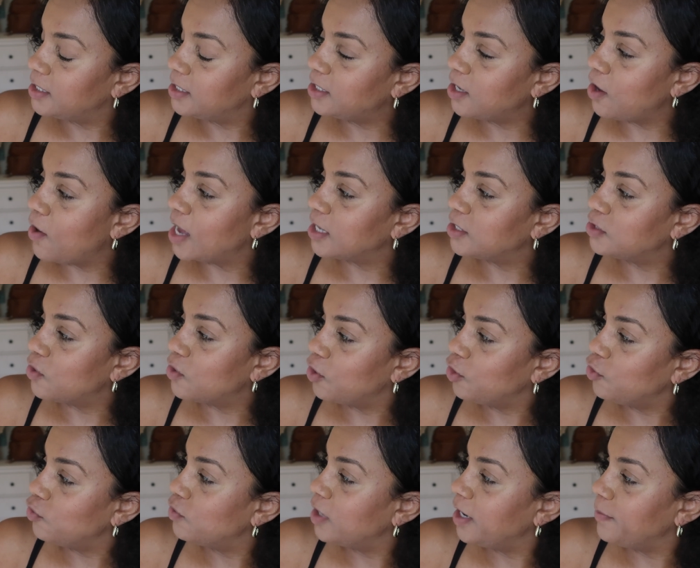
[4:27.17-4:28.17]
So I
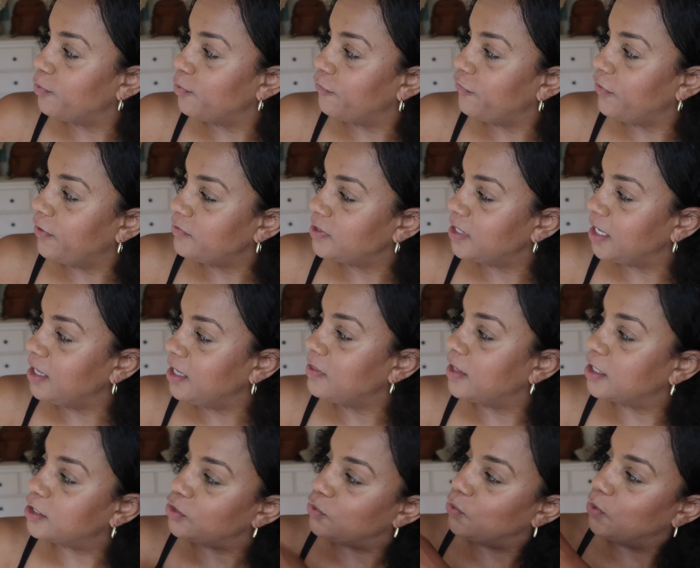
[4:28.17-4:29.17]
started on April 15th
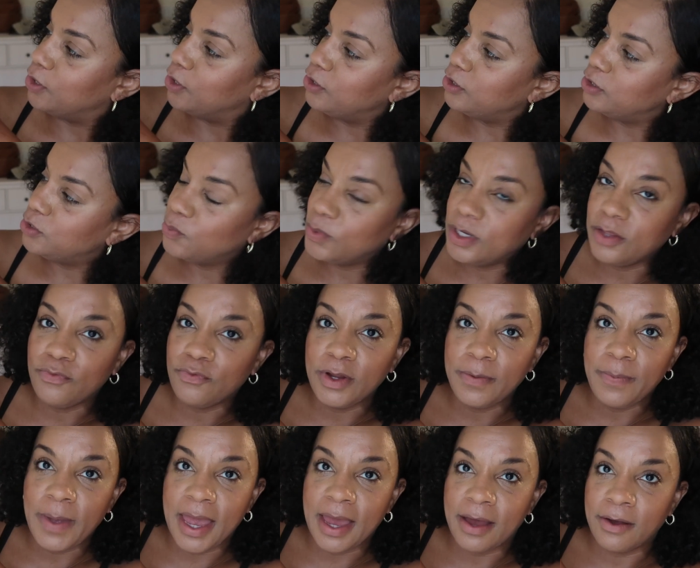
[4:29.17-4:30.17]
at 223
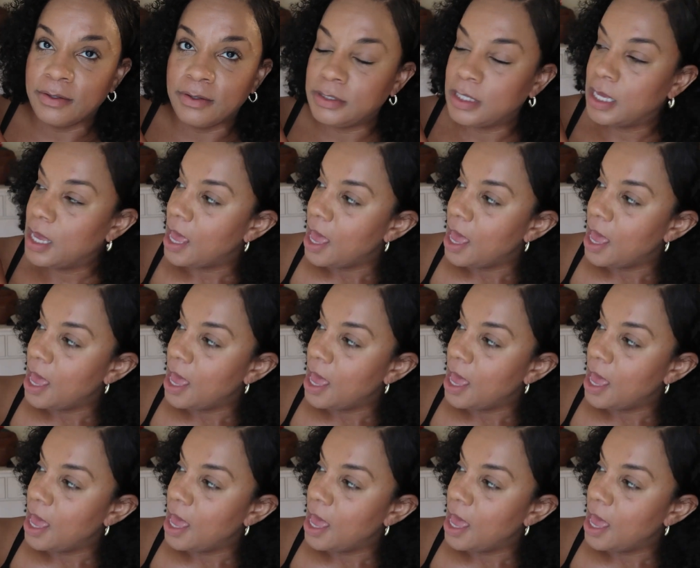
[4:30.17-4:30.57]
pounds.